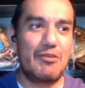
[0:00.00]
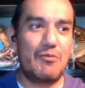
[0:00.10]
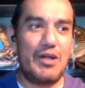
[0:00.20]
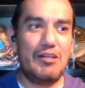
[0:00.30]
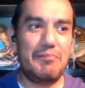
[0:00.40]

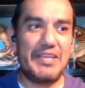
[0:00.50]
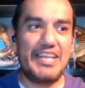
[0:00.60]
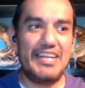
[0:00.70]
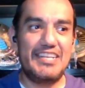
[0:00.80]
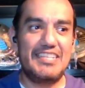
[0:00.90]
Well,
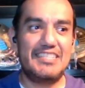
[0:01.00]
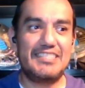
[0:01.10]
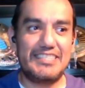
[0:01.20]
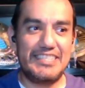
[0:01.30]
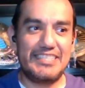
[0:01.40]

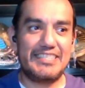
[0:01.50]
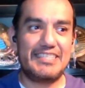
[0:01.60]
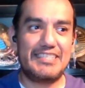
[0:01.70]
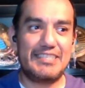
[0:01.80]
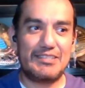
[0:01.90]
because
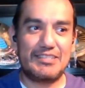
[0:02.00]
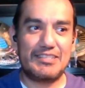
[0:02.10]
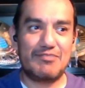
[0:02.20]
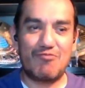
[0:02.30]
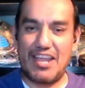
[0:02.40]
this
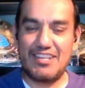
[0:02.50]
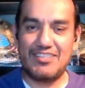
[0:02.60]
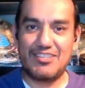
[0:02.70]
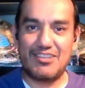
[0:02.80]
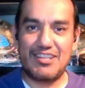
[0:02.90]

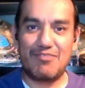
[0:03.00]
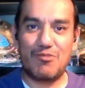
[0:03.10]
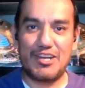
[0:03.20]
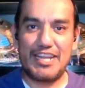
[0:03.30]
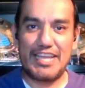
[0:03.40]
rant, and
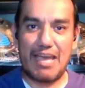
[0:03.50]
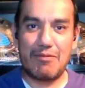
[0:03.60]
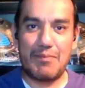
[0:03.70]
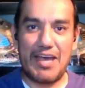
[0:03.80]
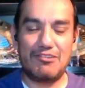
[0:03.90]
we're going to gab
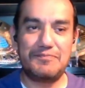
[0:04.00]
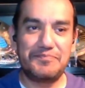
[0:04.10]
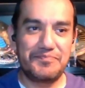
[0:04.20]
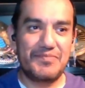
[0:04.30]
about,